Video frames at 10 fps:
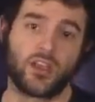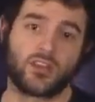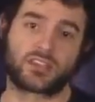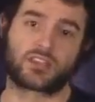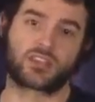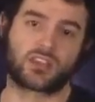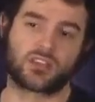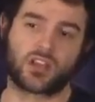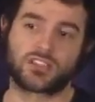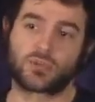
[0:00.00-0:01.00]
this
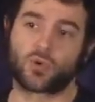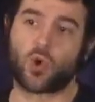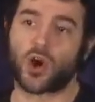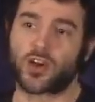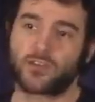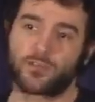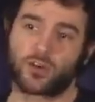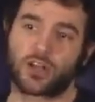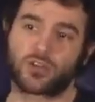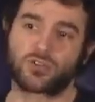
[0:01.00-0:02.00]
technology required for
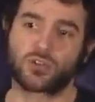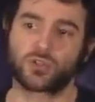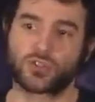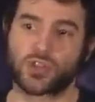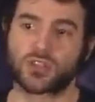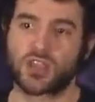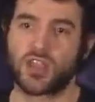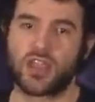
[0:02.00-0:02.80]
layer two solutions.